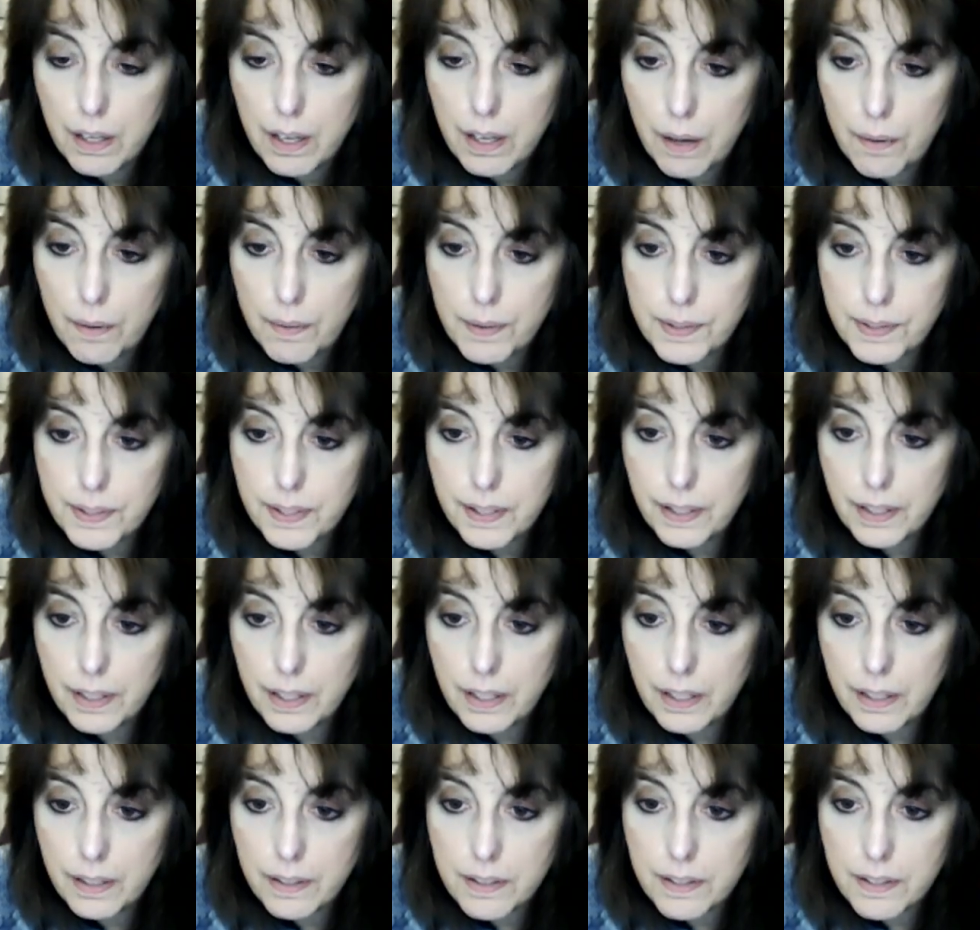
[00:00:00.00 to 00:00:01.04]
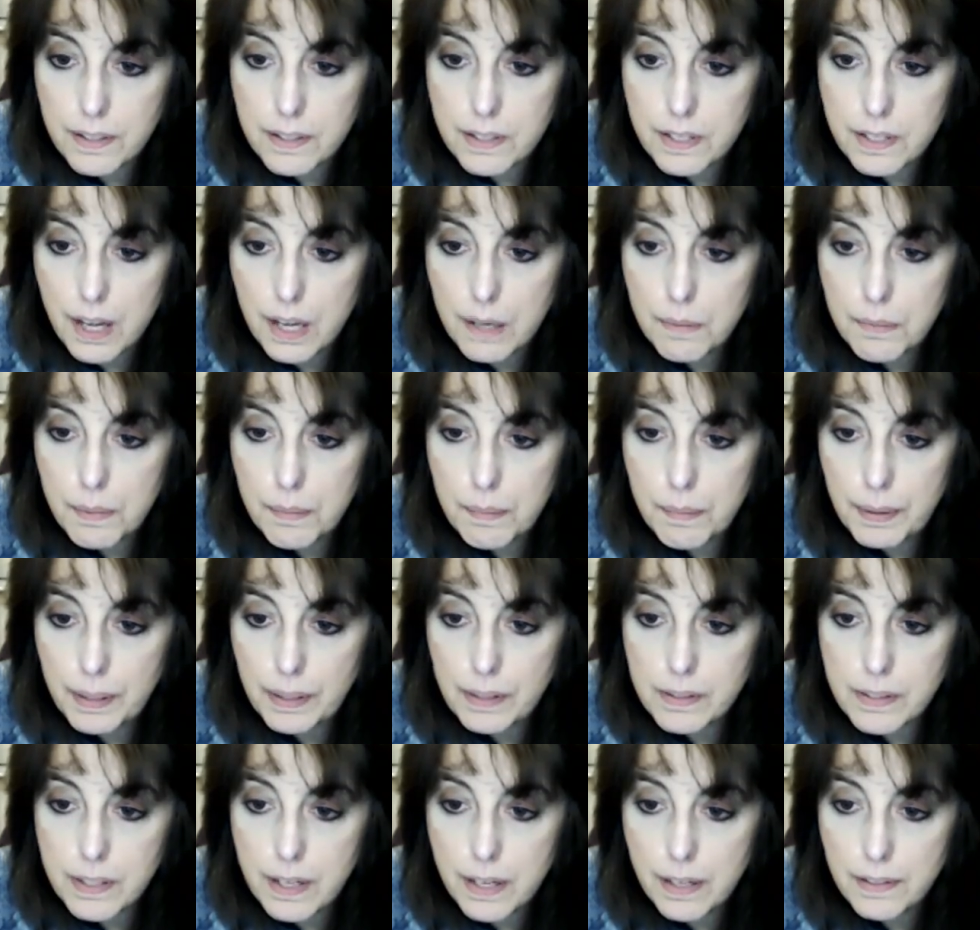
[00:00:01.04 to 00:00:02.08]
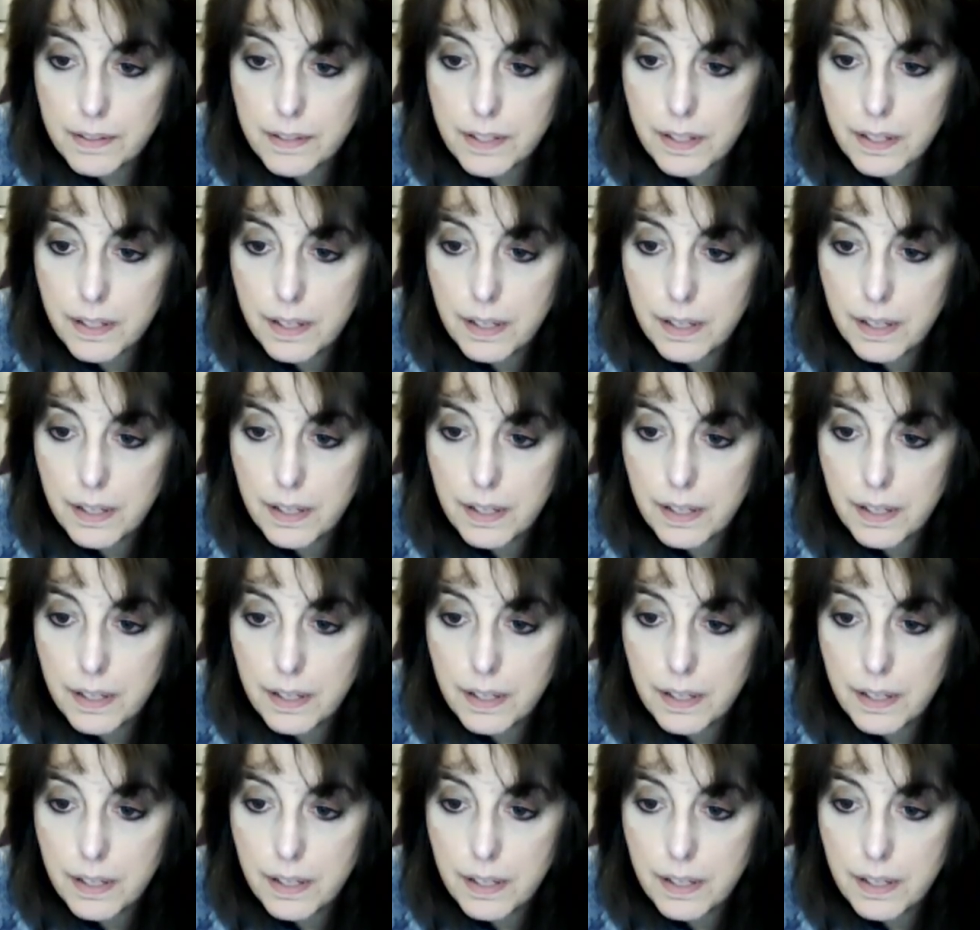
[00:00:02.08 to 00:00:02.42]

I was sitting in it at the time, a big dent.